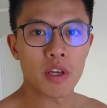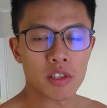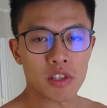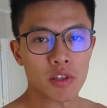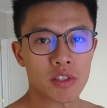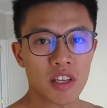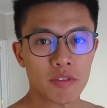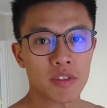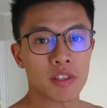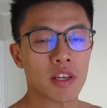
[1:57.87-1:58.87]
So it's
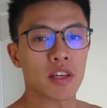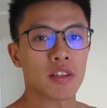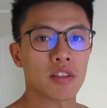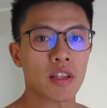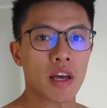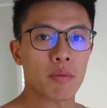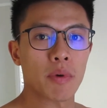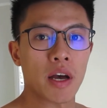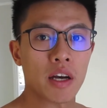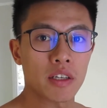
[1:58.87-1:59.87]
safe to say
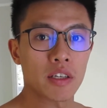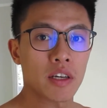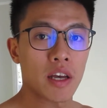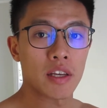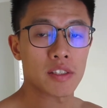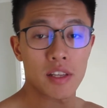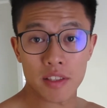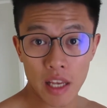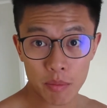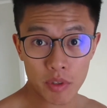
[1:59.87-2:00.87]
my hunger has
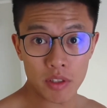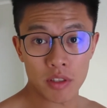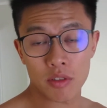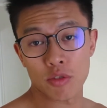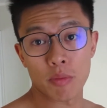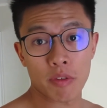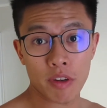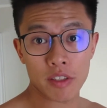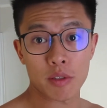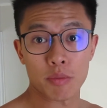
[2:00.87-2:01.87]
adapted to my
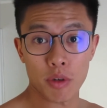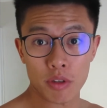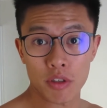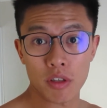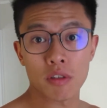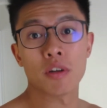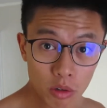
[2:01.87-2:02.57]
fasting protocol,